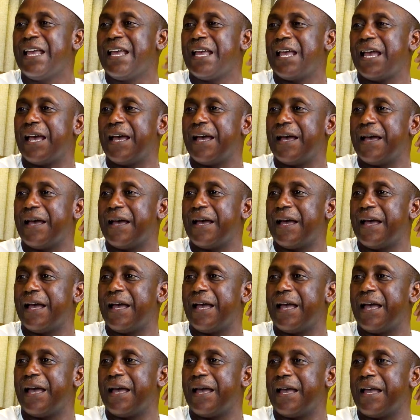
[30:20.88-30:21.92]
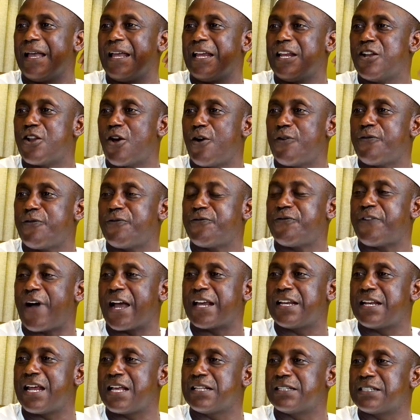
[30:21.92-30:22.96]
enough
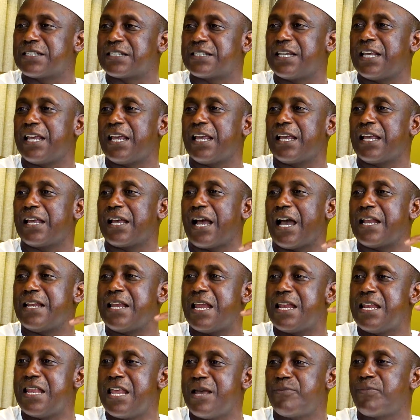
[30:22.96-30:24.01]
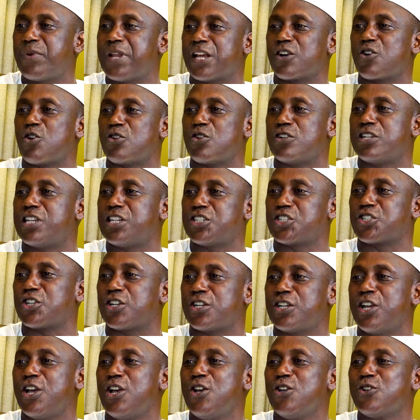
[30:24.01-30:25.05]
financing and enabling
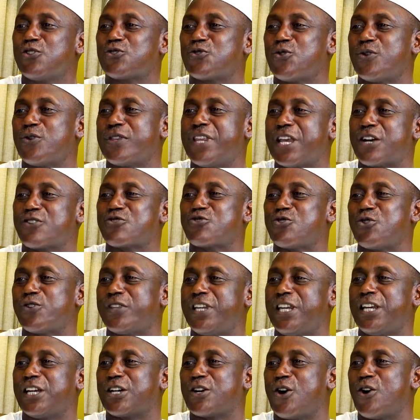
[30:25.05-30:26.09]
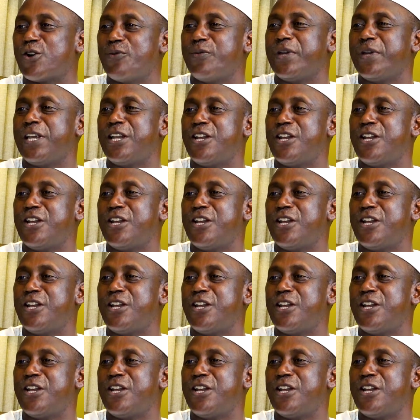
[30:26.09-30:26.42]
condition so they grow the economy.